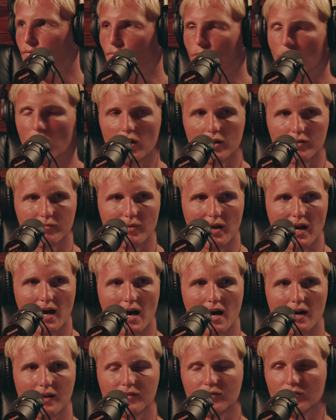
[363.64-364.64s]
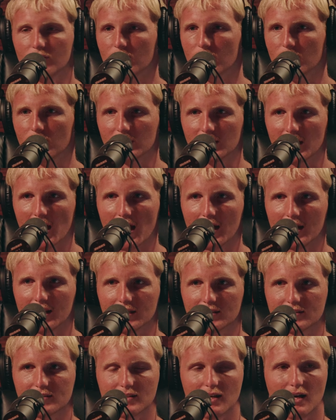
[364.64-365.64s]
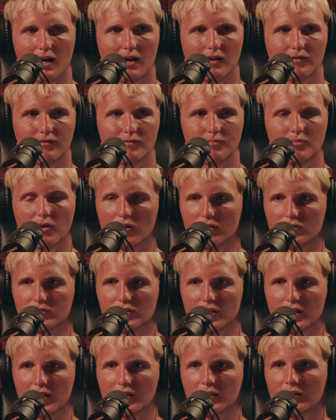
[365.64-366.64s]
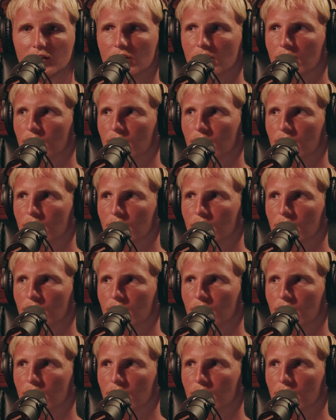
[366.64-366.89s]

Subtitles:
word of mouth or organic stuff posting,